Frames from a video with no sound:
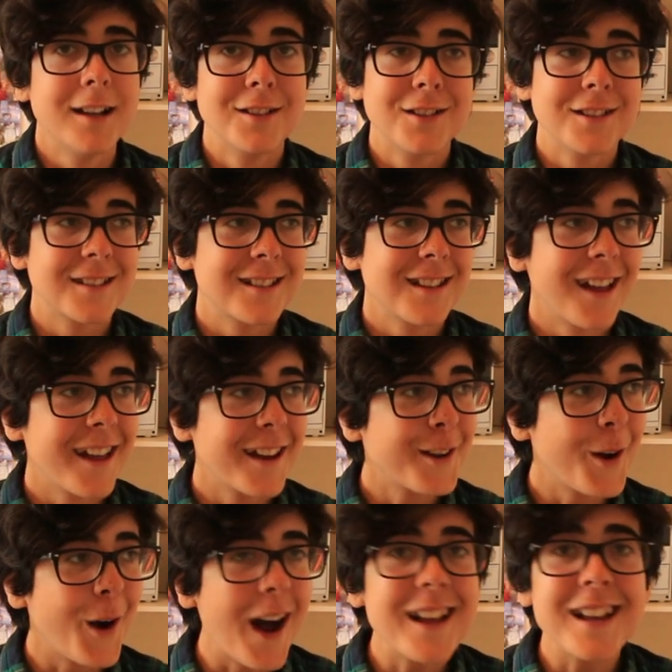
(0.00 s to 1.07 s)
I just, uh, I don't
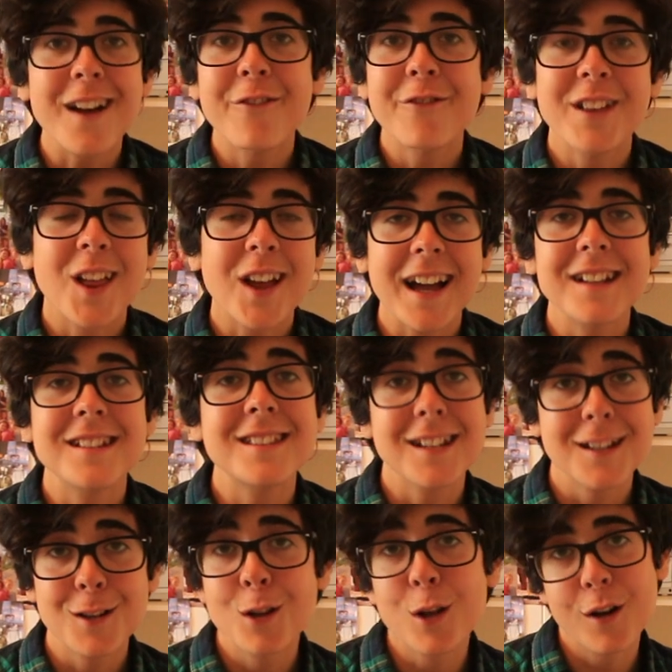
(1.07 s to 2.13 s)
know, I, I feel like I
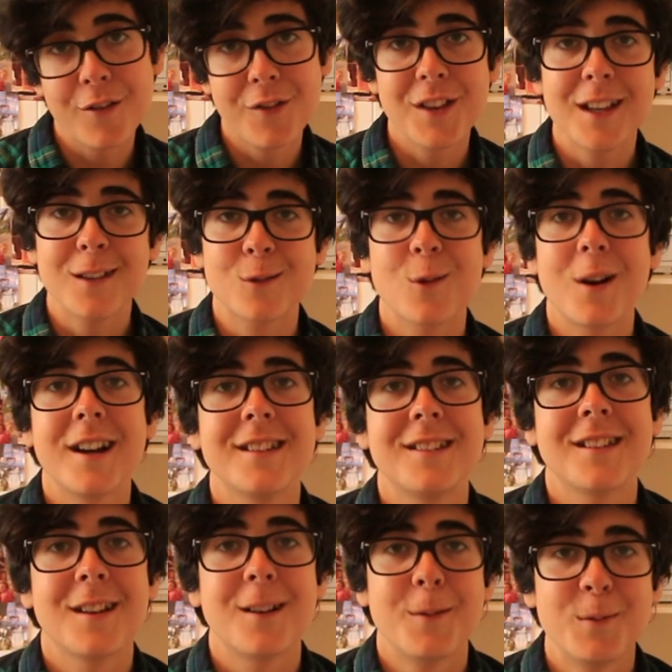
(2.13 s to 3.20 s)
did a lot of things right
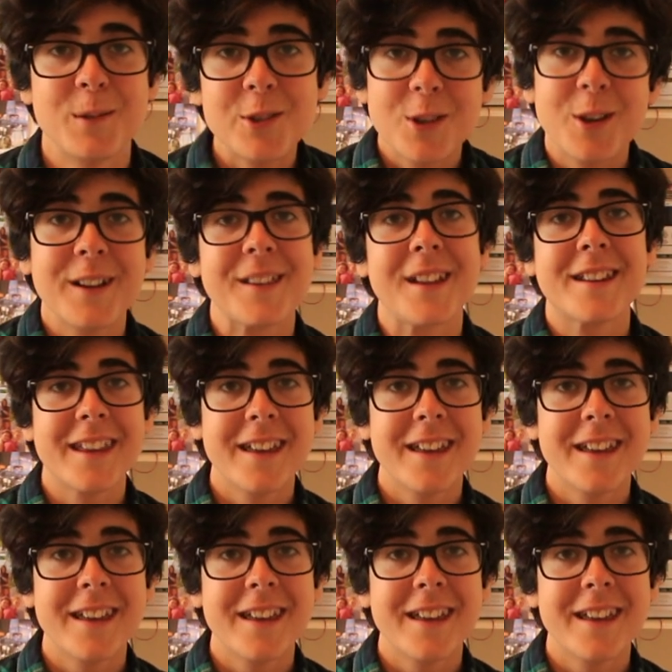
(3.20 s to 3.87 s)
um, during that